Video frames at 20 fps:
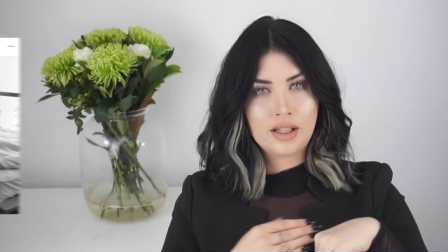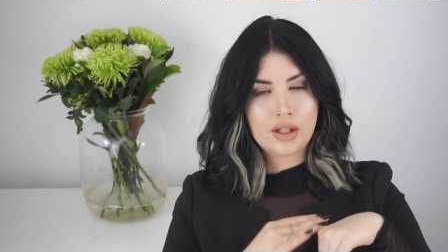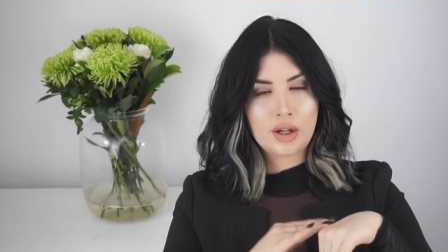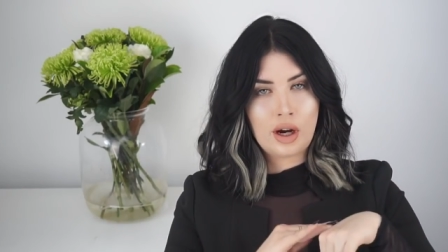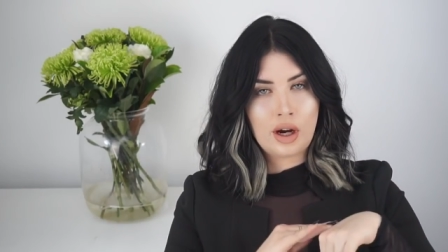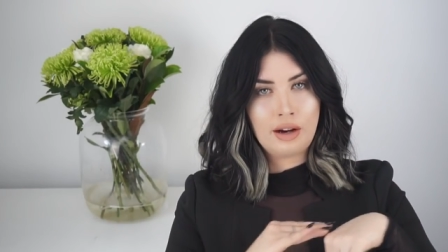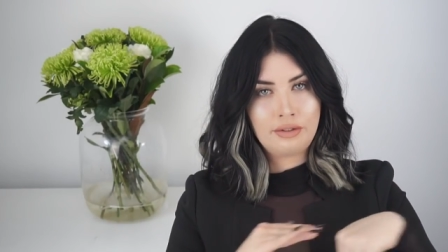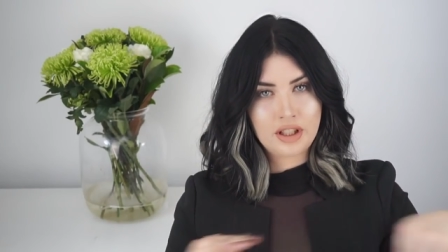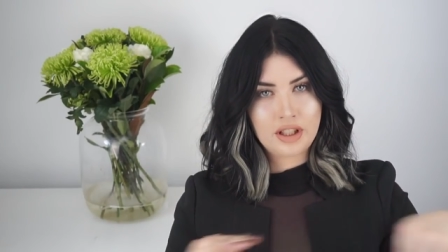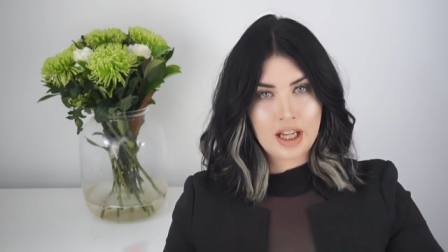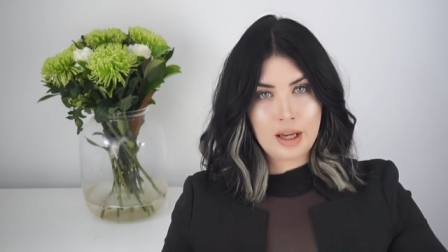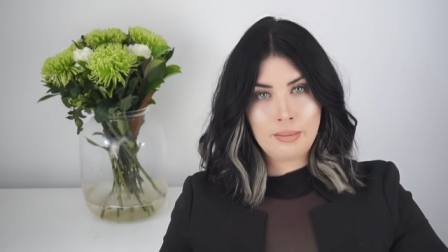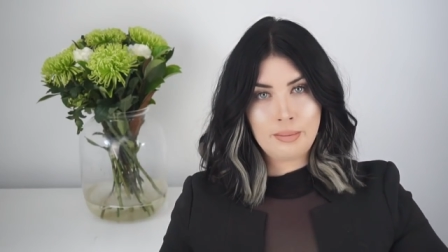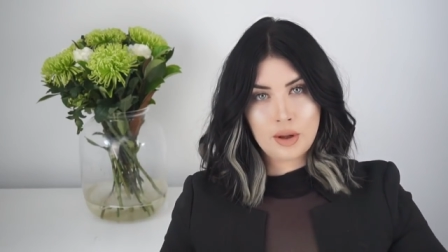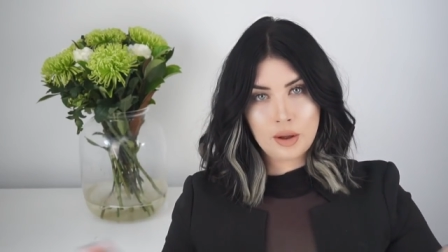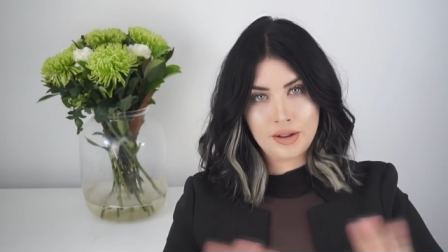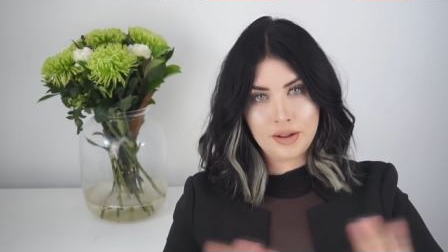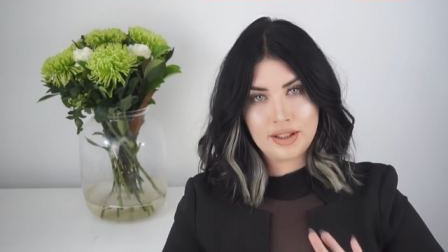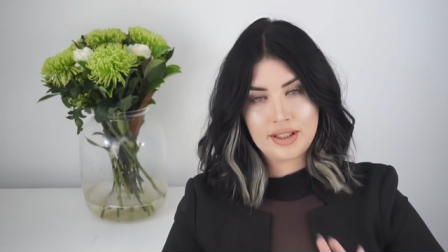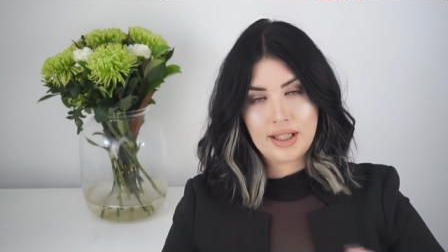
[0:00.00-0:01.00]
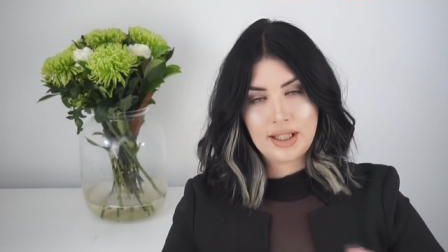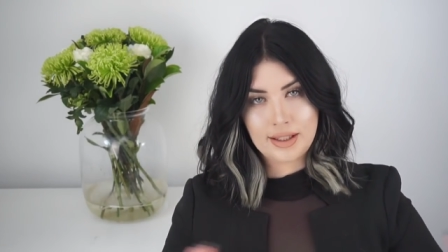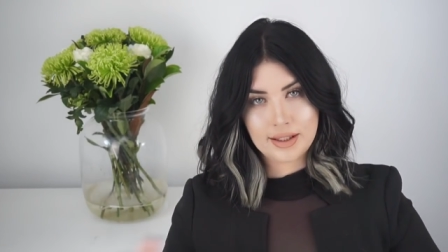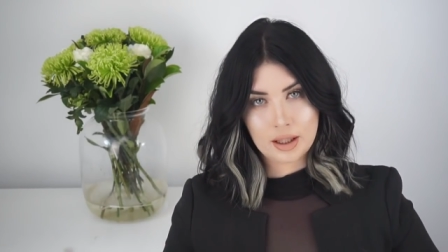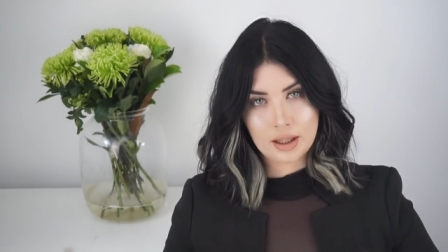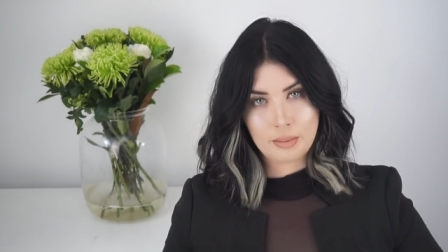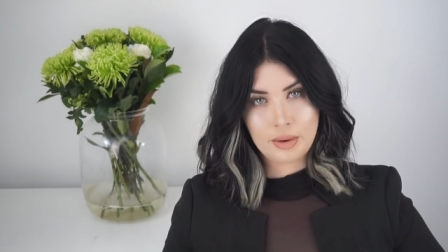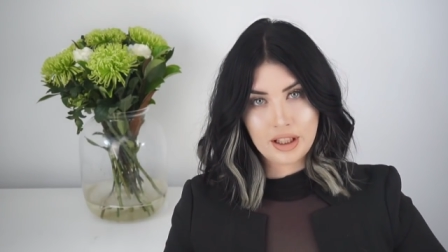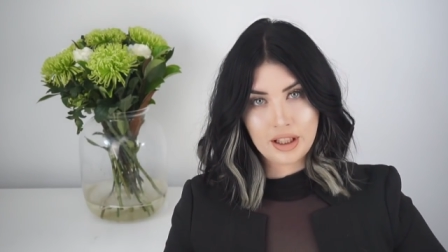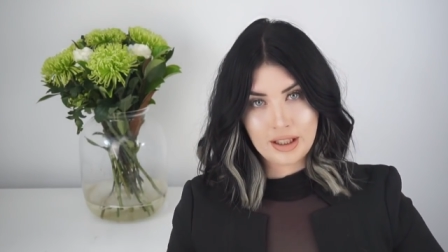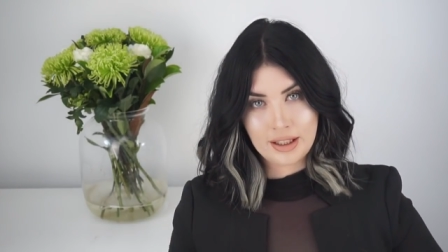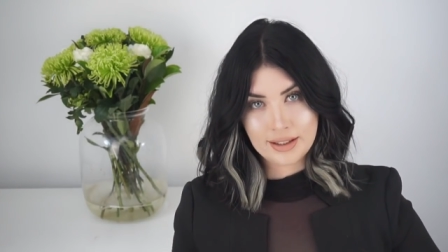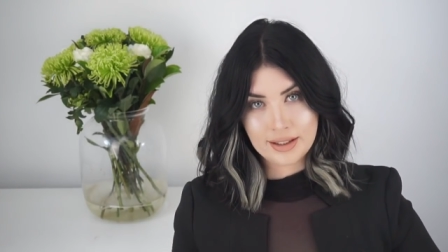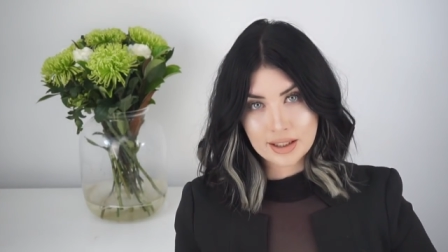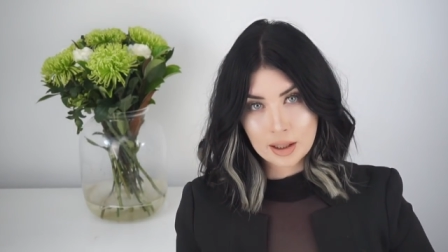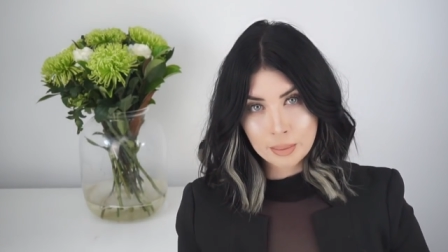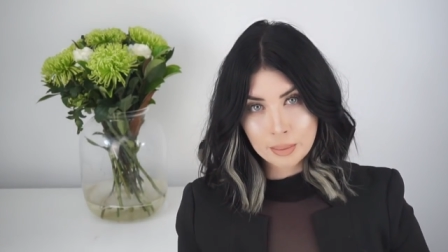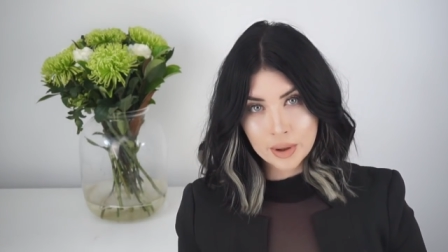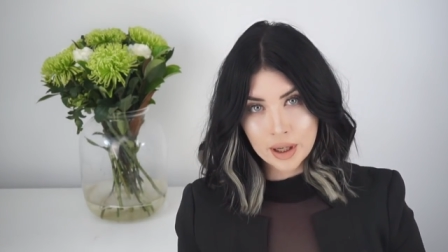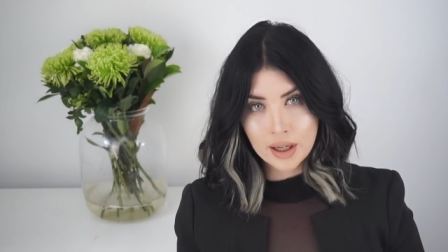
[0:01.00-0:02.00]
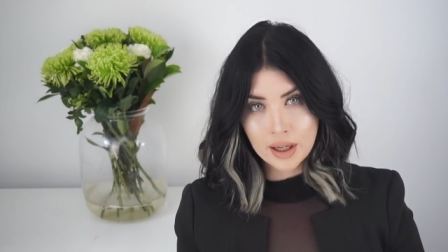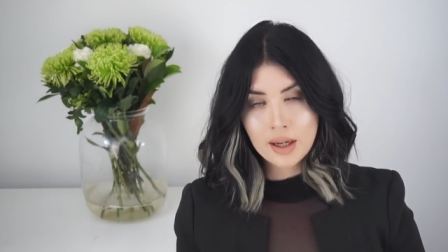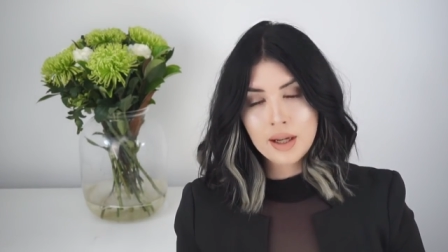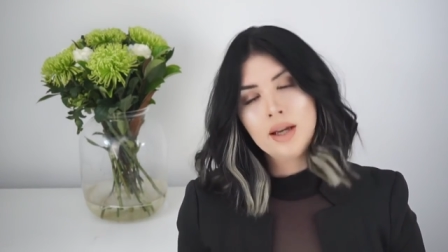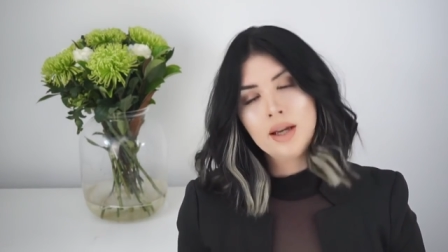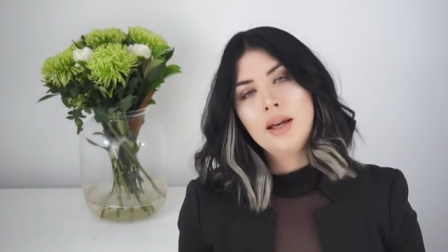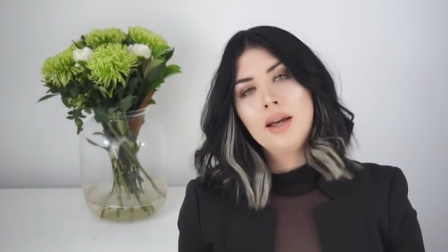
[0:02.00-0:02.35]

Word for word: so I have to keep those things completely separate.